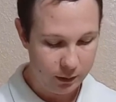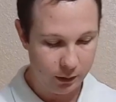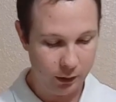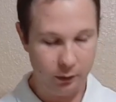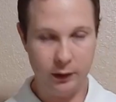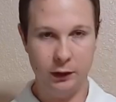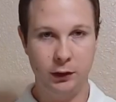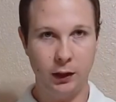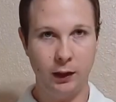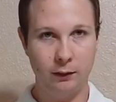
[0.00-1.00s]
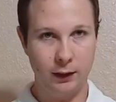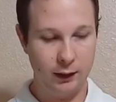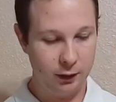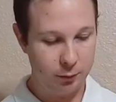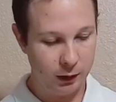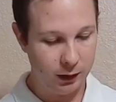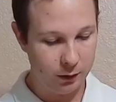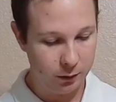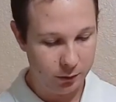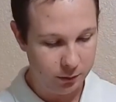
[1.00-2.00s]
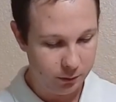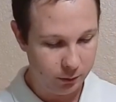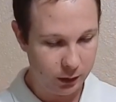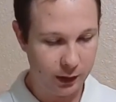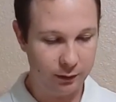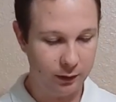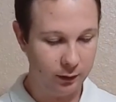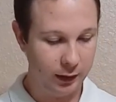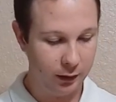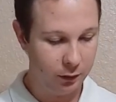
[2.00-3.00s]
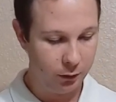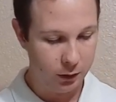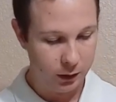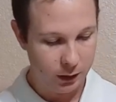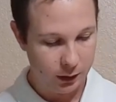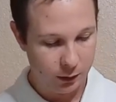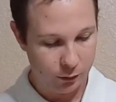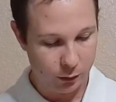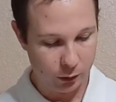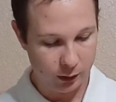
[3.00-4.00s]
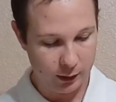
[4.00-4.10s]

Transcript: So you can check out the links below. We'll have a link for